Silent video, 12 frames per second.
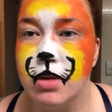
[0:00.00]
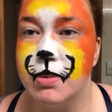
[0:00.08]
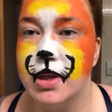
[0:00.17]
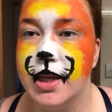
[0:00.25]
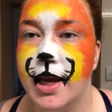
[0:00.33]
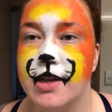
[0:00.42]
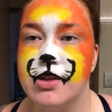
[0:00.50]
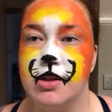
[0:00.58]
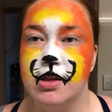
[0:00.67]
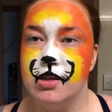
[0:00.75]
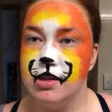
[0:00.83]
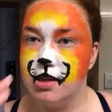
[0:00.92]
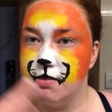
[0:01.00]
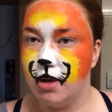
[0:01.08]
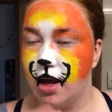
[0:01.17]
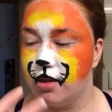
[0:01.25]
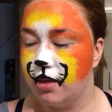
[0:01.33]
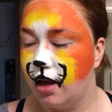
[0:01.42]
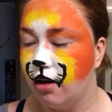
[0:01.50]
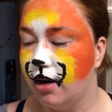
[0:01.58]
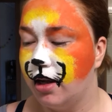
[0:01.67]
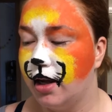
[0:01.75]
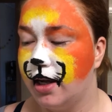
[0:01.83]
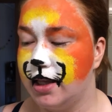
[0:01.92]
But yeah, so this is the mouth
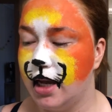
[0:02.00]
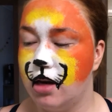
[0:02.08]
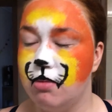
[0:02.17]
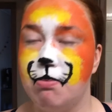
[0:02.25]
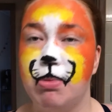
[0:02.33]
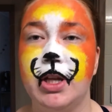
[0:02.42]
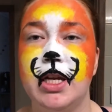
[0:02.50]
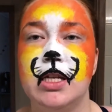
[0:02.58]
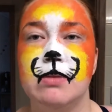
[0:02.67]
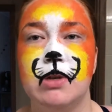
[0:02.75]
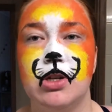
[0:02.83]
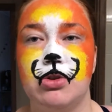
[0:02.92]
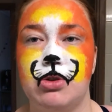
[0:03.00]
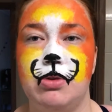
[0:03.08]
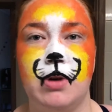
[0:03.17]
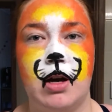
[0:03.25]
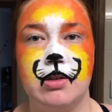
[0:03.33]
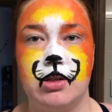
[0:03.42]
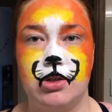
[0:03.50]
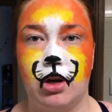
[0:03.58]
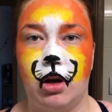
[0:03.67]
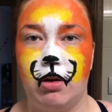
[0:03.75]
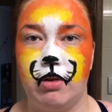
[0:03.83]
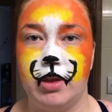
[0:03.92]
area. Again, please make sure you ask the
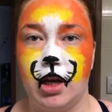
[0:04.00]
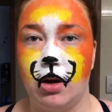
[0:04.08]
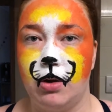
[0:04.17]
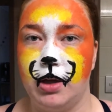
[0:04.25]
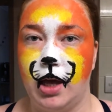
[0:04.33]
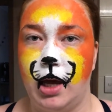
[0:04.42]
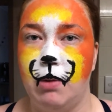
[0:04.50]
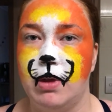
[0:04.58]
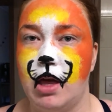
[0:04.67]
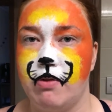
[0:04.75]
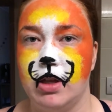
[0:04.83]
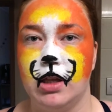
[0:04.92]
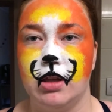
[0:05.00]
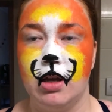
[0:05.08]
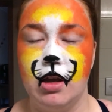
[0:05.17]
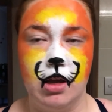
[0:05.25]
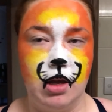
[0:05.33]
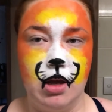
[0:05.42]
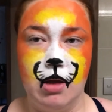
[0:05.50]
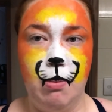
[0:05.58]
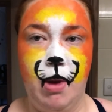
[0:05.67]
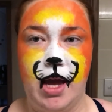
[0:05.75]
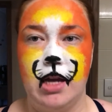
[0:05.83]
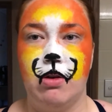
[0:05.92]
child if they're okay with having
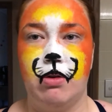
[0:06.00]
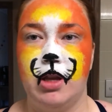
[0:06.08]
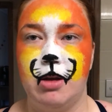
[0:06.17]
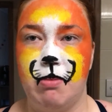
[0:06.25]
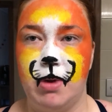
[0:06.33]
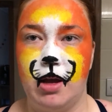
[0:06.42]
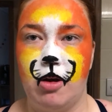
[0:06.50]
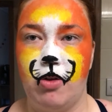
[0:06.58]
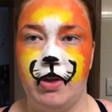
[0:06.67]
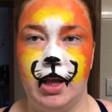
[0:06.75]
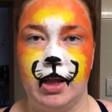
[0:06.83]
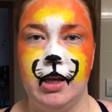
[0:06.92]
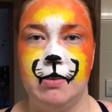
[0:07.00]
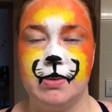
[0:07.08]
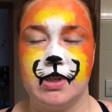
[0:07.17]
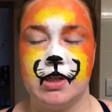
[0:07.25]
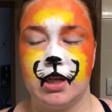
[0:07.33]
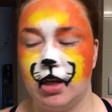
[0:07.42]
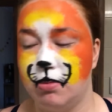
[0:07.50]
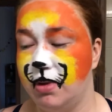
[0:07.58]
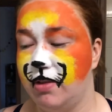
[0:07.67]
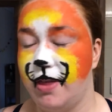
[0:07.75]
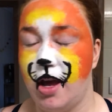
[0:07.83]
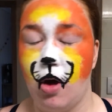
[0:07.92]
paint on their lips,
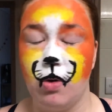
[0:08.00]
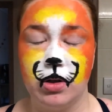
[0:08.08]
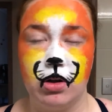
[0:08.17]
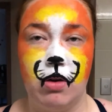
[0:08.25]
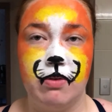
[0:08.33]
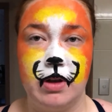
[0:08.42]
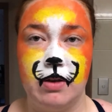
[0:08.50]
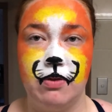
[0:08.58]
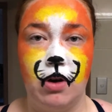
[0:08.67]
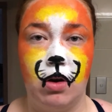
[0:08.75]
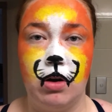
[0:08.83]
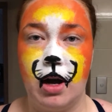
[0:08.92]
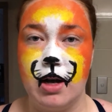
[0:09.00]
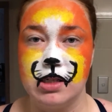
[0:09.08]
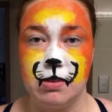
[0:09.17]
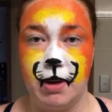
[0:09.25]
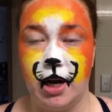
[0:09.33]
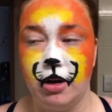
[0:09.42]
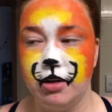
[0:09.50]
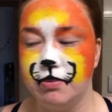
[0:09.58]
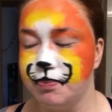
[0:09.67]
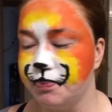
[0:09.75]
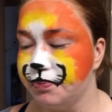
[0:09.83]
if they're old enough. If not, ask the parent.